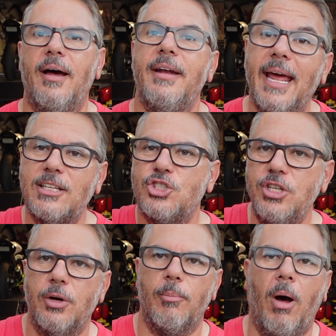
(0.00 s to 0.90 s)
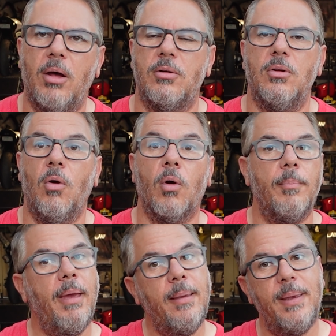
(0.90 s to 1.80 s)
next year model, or
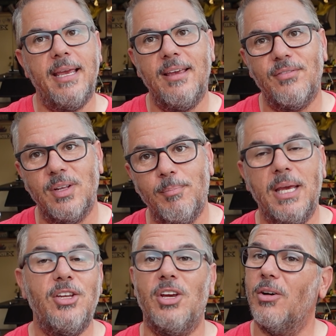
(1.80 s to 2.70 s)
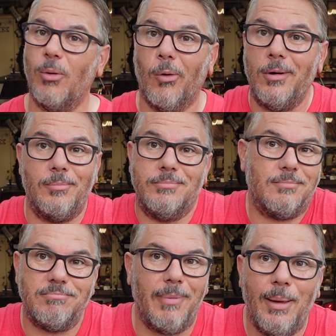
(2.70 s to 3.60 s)
maybe even mid-year, or
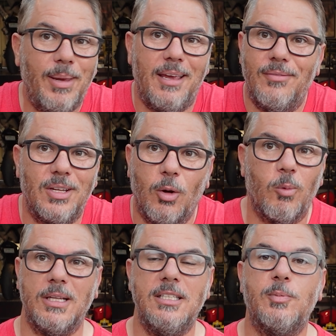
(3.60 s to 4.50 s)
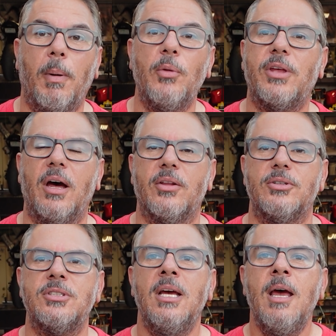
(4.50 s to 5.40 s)
maybe even they'll release both
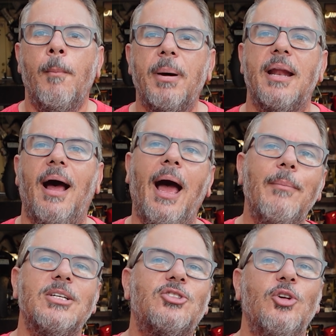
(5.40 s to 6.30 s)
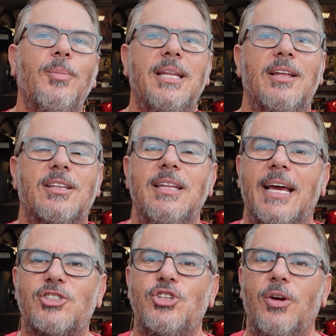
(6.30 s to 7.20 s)
colors. But I'm assuming that
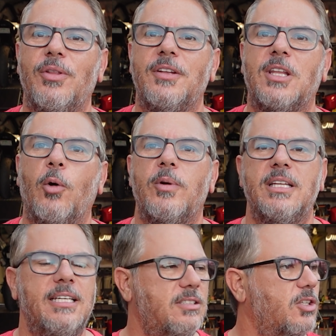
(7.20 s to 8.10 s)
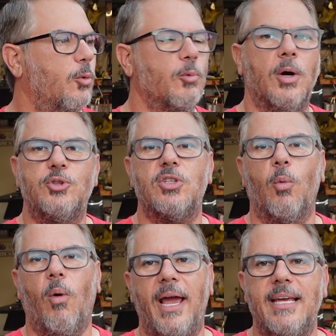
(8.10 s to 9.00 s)
next year that they'll release the Rosa
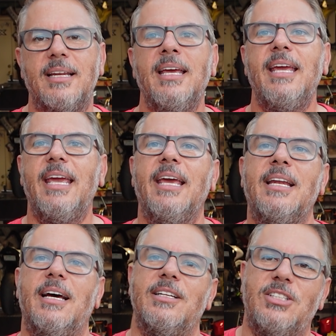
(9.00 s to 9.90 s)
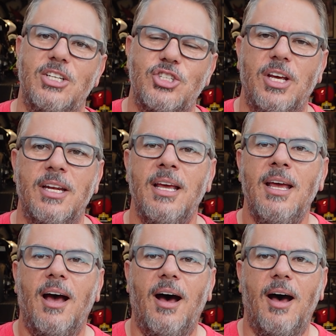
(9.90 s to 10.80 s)
White in addition
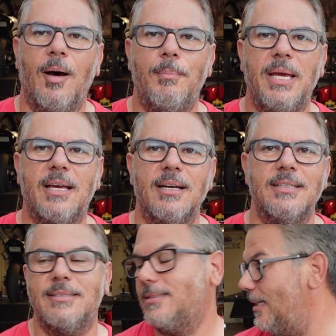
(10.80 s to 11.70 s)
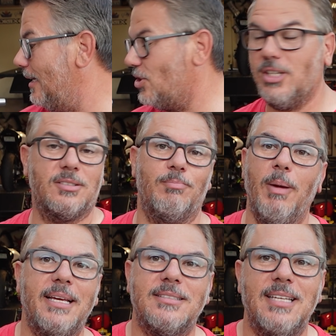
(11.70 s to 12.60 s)
because it just
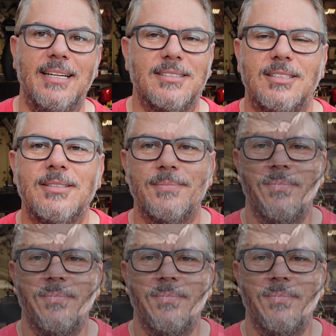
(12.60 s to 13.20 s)
makes sense.